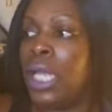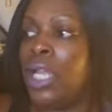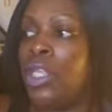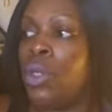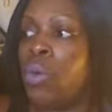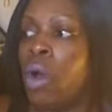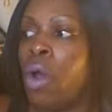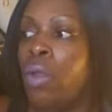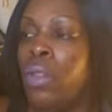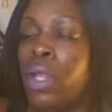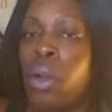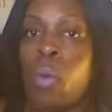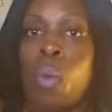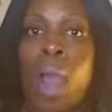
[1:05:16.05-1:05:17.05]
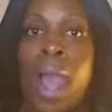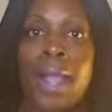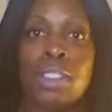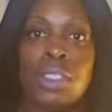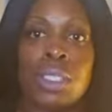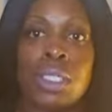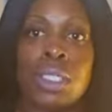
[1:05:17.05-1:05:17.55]
that you all that are
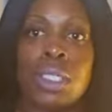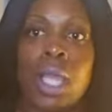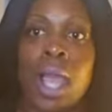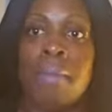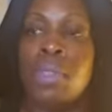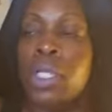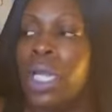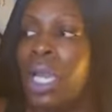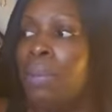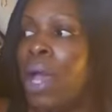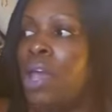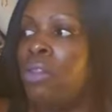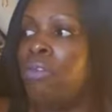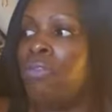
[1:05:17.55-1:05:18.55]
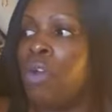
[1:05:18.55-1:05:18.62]
watching, I'm looking at my other